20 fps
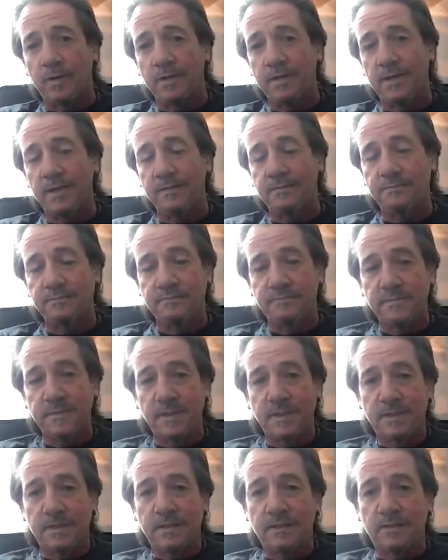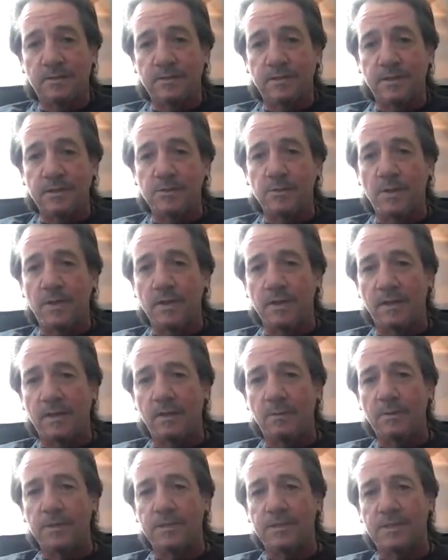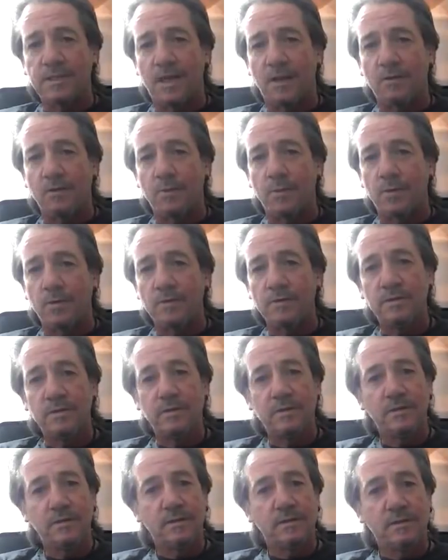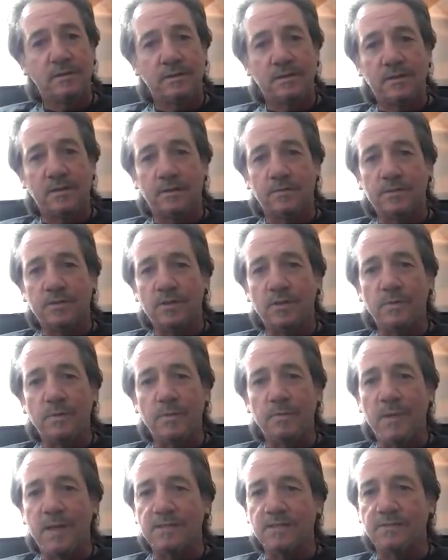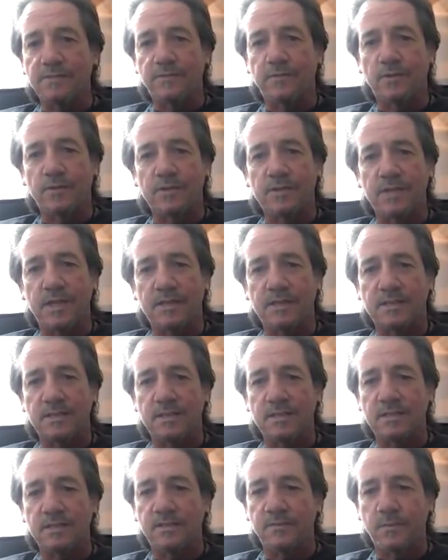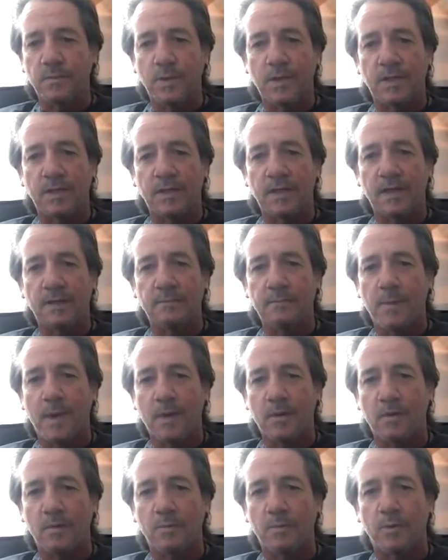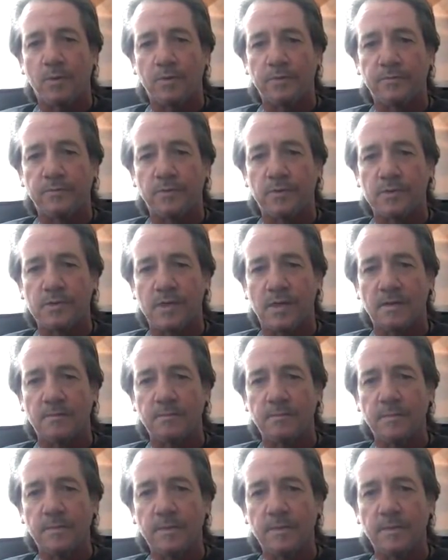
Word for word: And then, you know, things went a little bit sour, but, you know, it's going to be massive for us next season if we can get him back on board full time.